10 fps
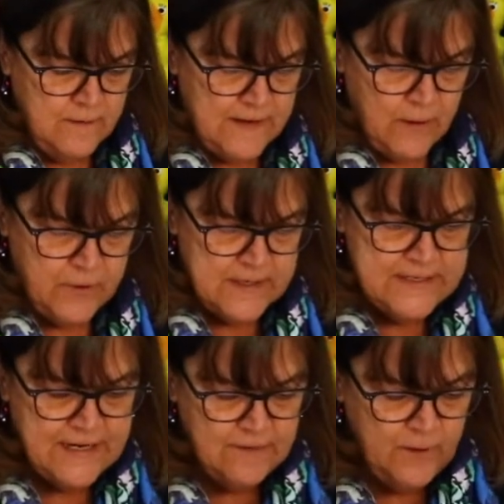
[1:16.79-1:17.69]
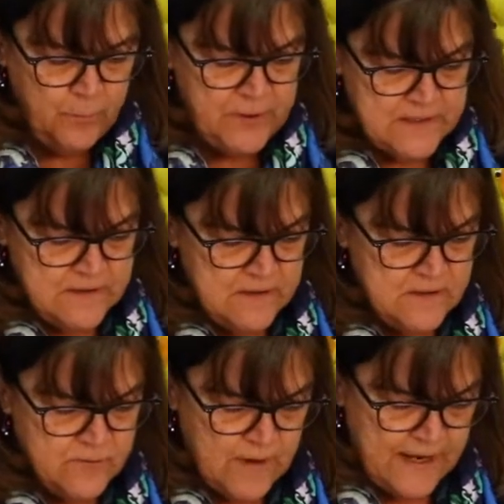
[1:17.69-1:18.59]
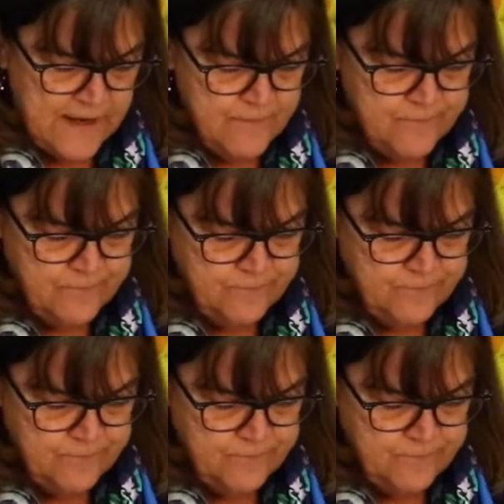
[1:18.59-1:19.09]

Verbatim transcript: Now I'm going to take a little piece of string.